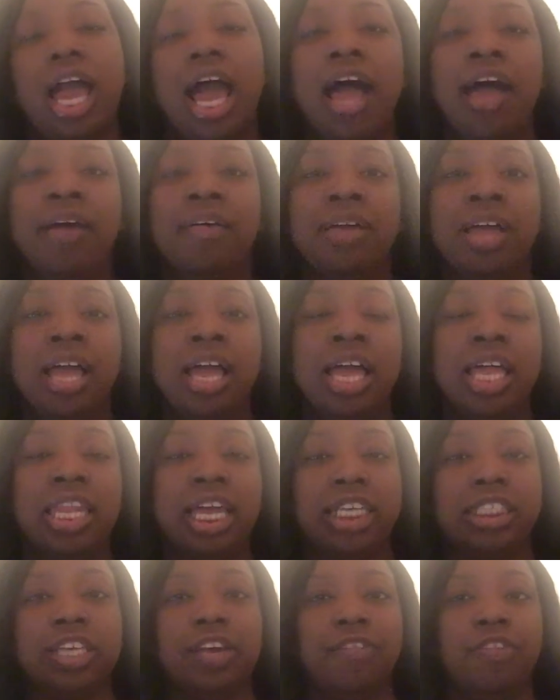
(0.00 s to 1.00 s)
Like
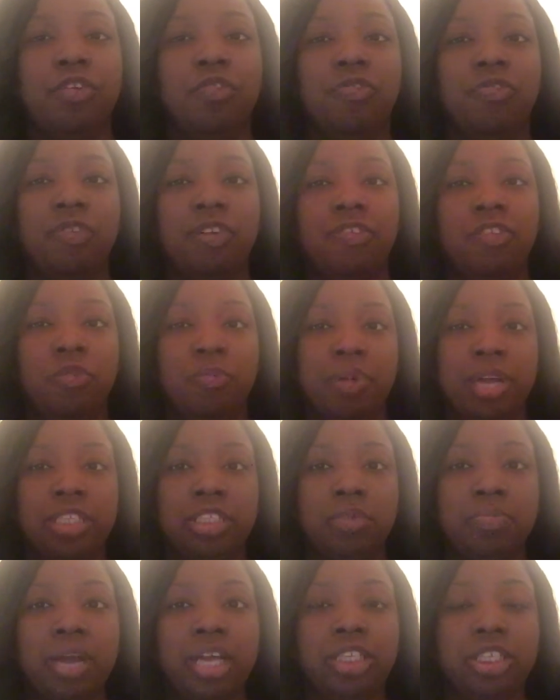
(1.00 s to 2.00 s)
I said, if you've been
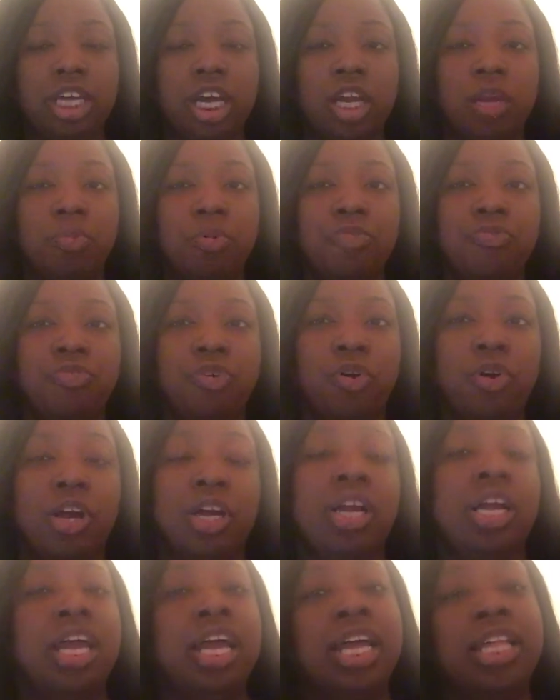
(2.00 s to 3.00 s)
to my channel
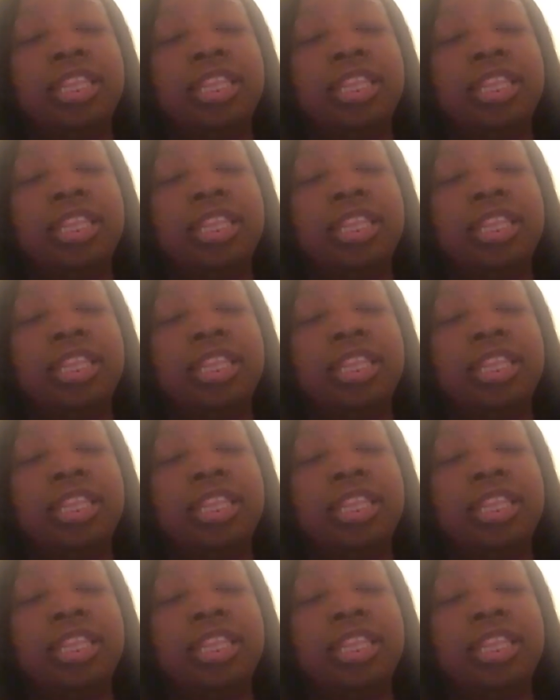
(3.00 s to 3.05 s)
before,